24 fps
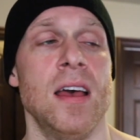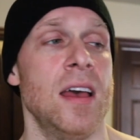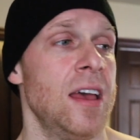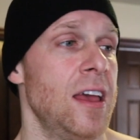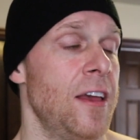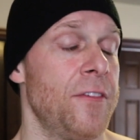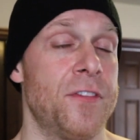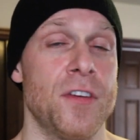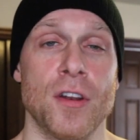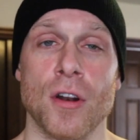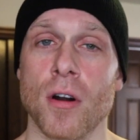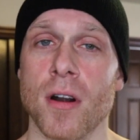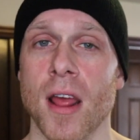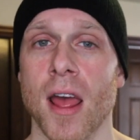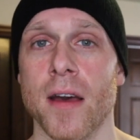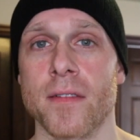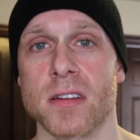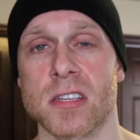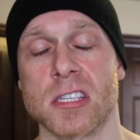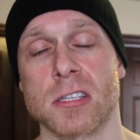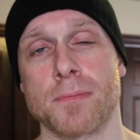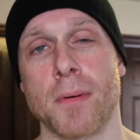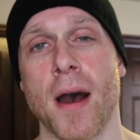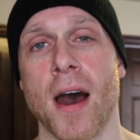if you don't have a
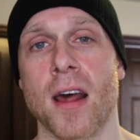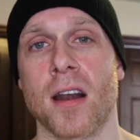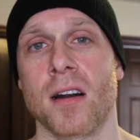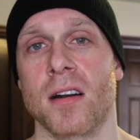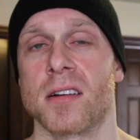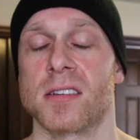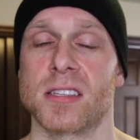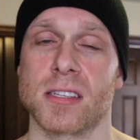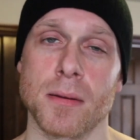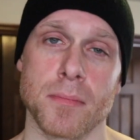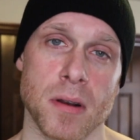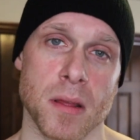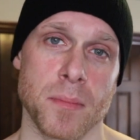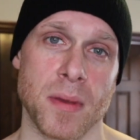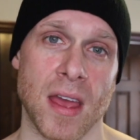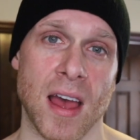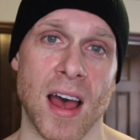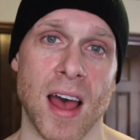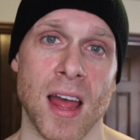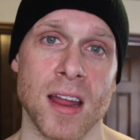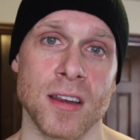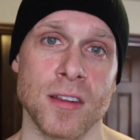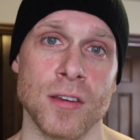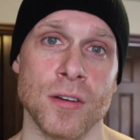spotter or somebody
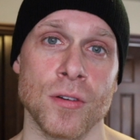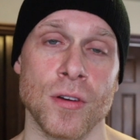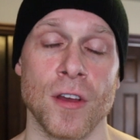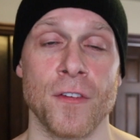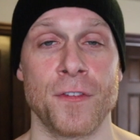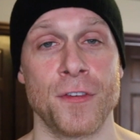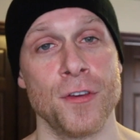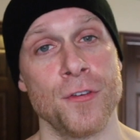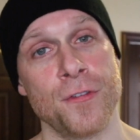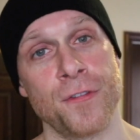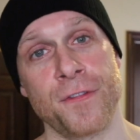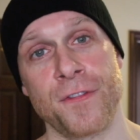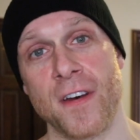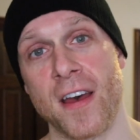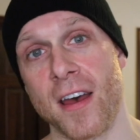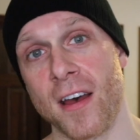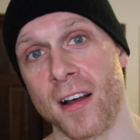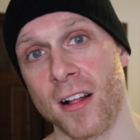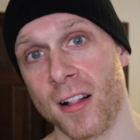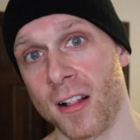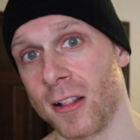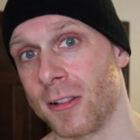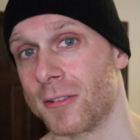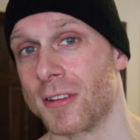behind you, if you
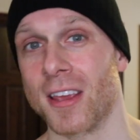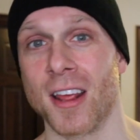fail,